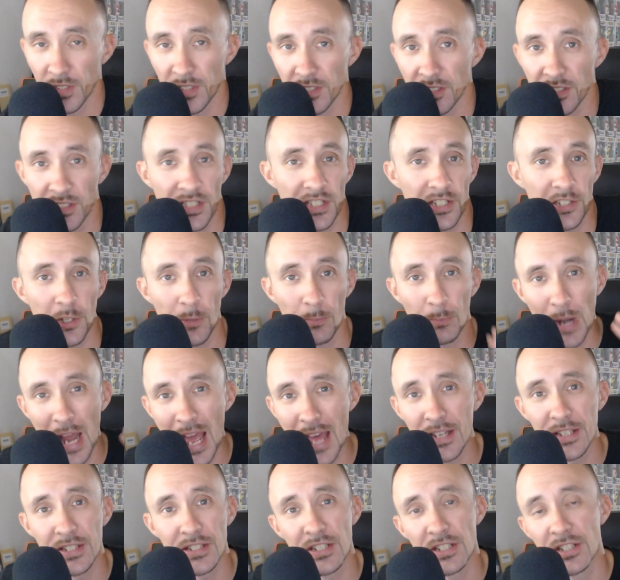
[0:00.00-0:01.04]
just your
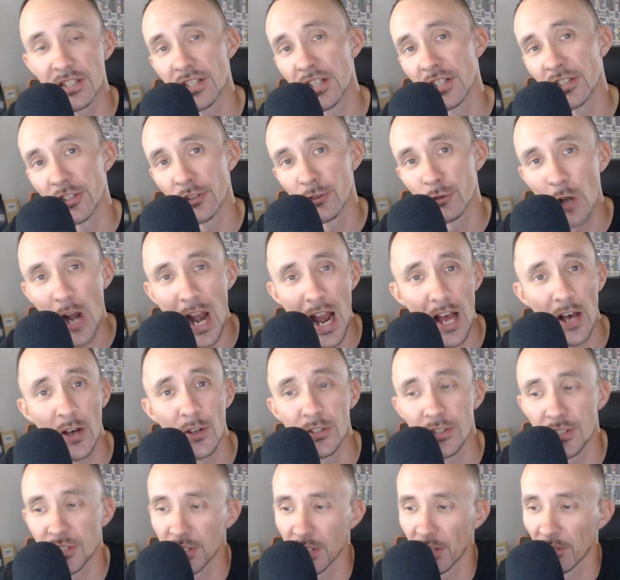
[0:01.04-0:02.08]
practices and your
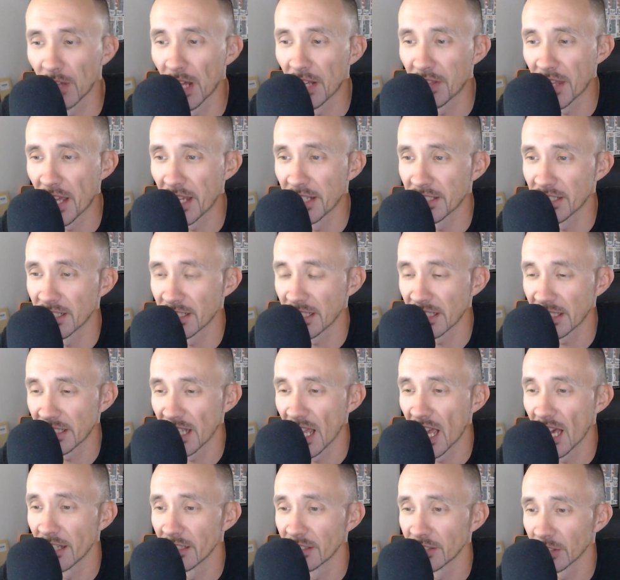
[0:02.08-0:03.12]
trials and stuff like that, just to see
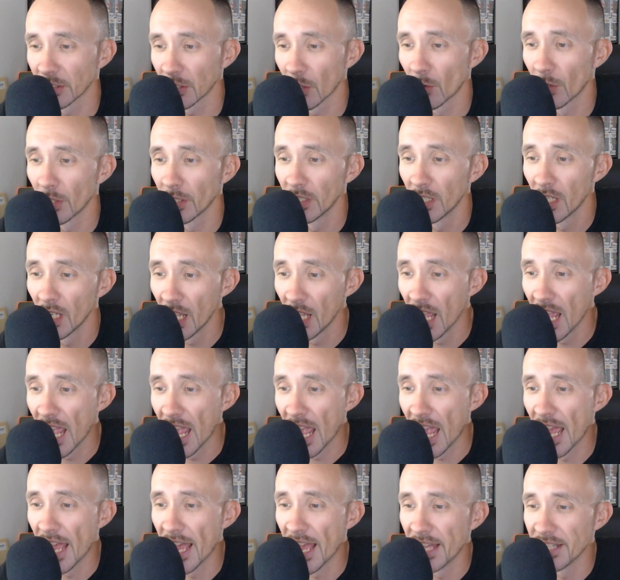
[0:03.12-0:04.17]
how's it going.
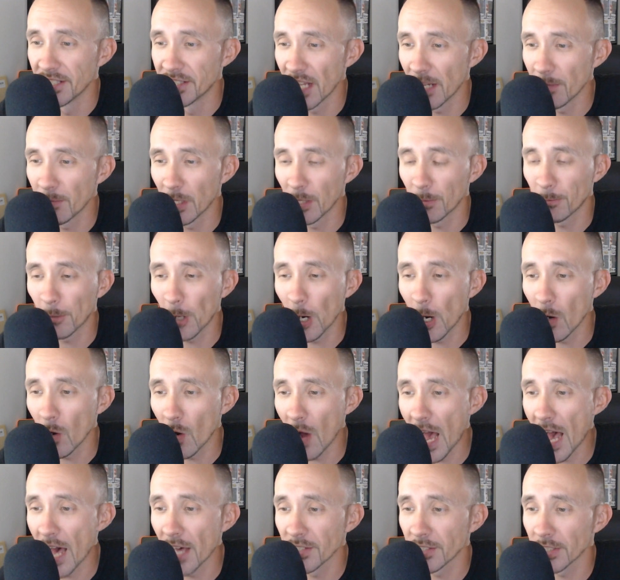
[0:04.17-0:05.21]
JB the Pro,
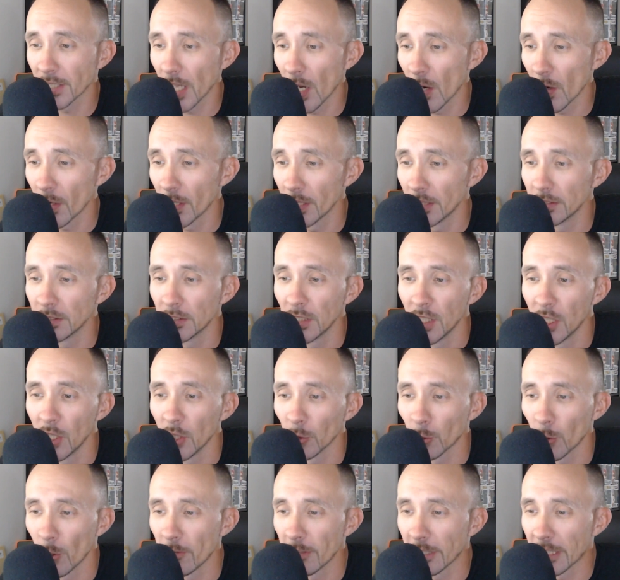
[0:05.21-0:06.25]
how's it going?
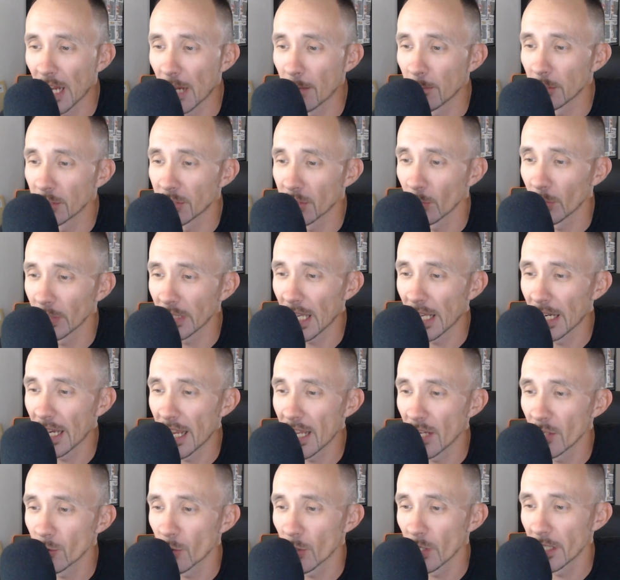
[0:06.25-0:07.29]
Groovy Gamer, so we got
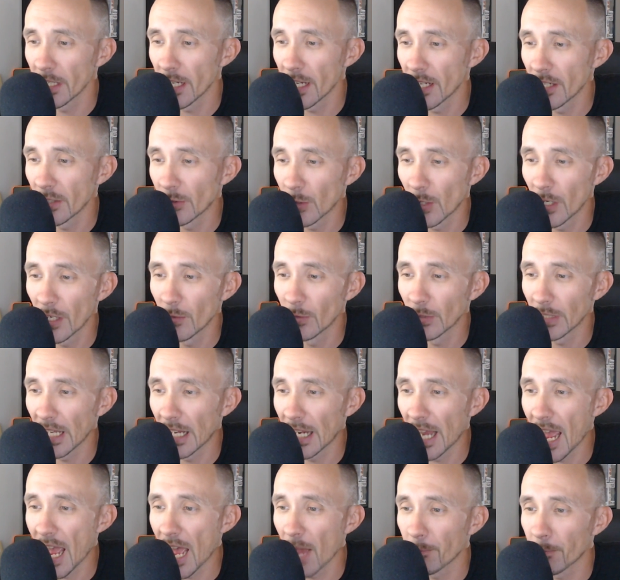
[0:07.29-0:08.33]
Android, we
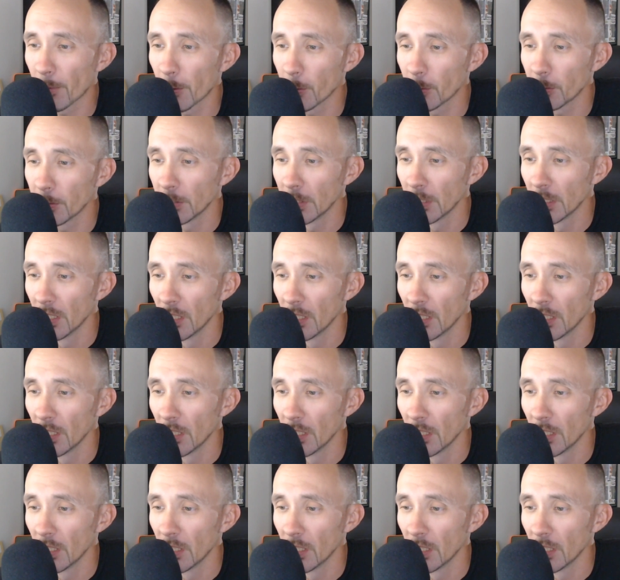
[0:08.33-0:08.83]
got Apple.